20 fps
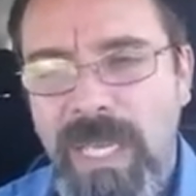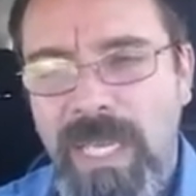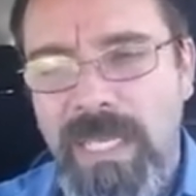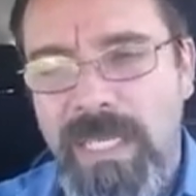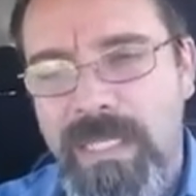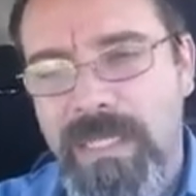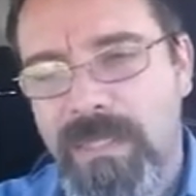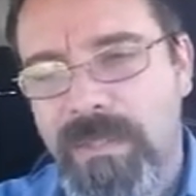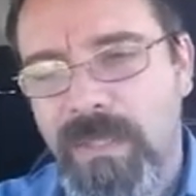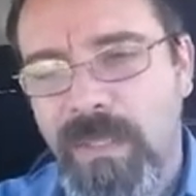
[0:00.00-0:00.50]

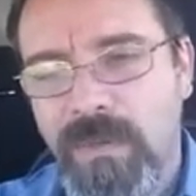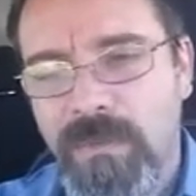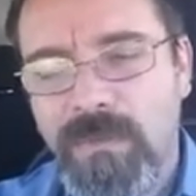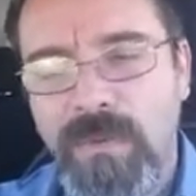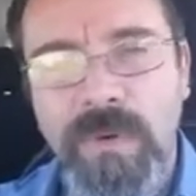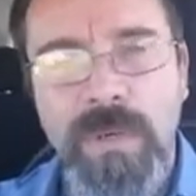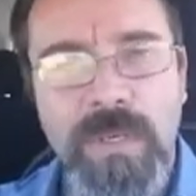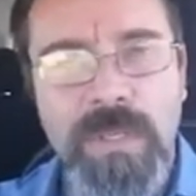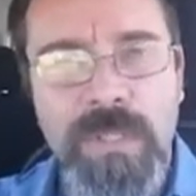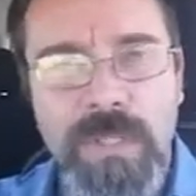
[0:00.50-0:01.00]
As you know,
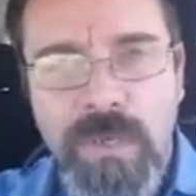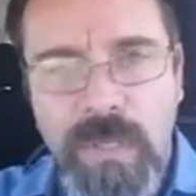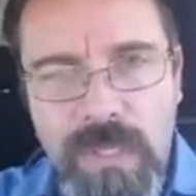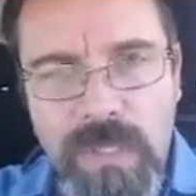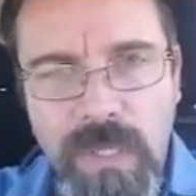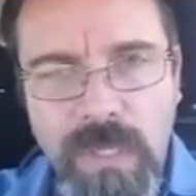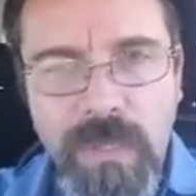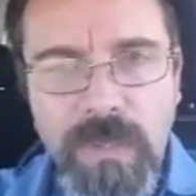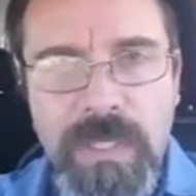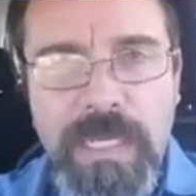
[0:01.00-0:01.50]
4 years ago, I
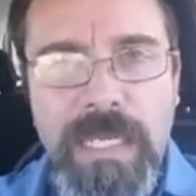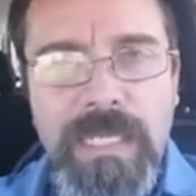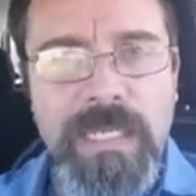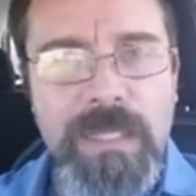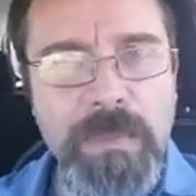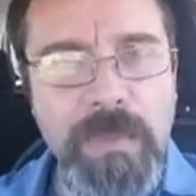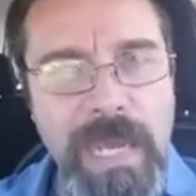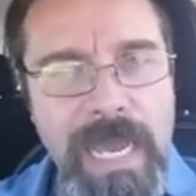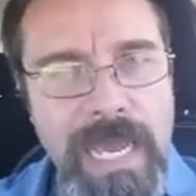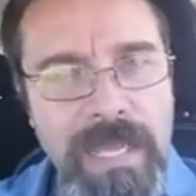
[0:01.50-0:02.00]
started going down
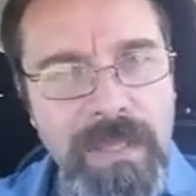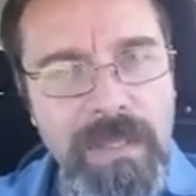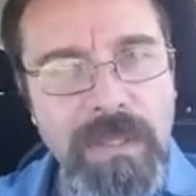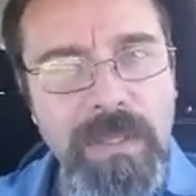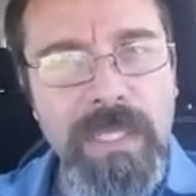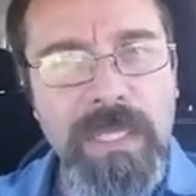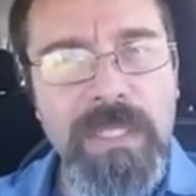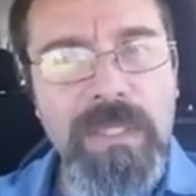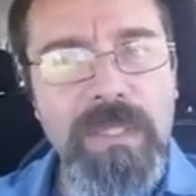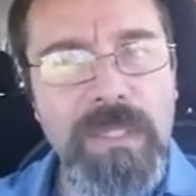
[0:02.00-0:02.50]
this path,
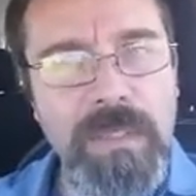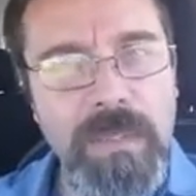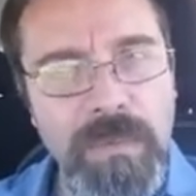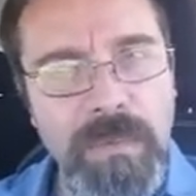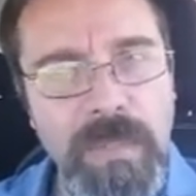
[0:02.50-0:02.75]
learning